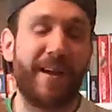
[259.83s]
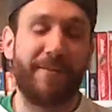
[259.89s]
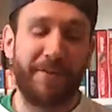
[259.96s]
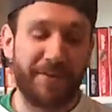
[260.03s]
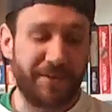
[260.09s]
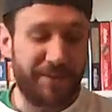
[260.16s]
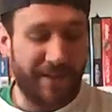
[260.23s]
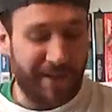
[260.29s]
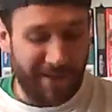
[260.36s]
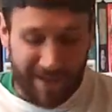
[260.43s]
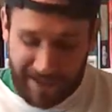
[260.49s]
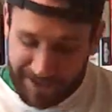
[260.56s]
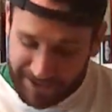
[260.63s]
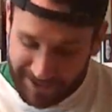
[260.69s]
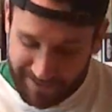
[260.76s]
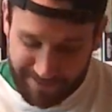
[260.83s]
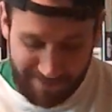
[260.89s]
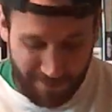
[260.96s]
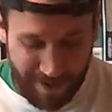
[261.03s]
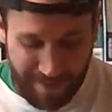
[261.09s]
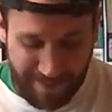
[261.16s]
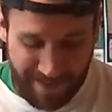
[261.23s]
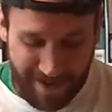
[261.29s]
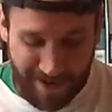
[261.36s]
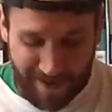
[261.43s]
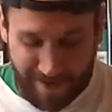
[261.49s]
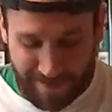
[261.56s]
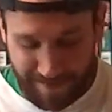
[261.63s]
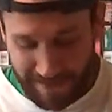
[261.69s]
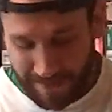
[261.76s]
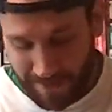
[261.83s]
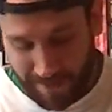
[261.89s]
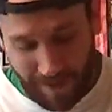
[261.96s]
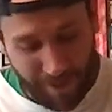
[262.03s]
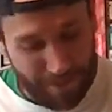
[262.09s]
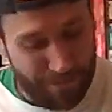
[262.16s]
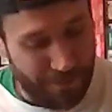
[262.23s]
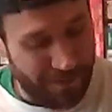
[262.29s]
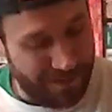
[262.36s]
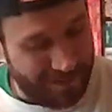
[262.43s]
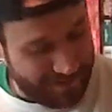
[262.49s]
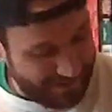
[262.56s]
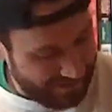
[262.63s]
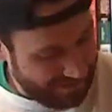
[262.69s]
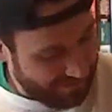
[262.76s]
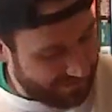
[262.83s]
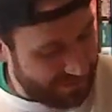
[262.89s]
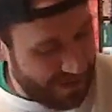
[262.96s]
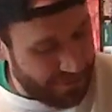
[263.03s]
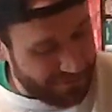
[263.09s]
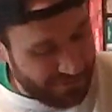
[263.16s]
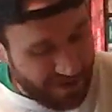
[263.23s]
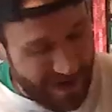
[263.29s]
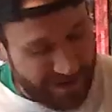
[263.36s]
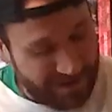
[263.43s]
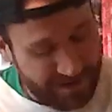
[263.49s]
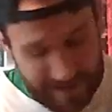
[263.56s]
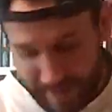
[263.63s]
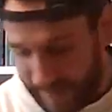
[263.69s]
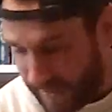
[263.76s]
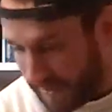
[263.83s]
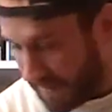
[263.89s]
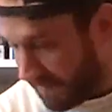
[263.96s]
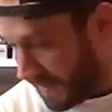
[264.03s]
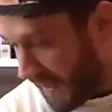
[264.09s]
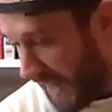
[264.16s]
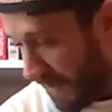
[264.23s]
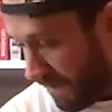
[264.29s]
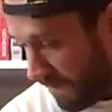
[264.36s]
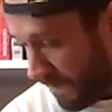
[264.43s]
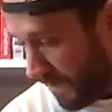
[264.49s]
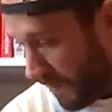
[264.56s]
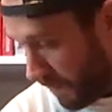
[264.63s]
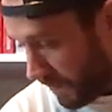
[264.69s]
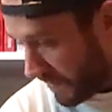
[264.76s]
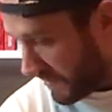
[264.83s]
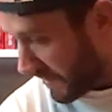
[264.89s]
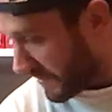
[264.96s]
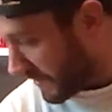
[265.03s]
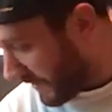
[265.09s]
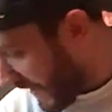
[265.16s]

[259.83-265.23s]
Anniversary Collection right there. An art book, soundtrack CD, game filled with 6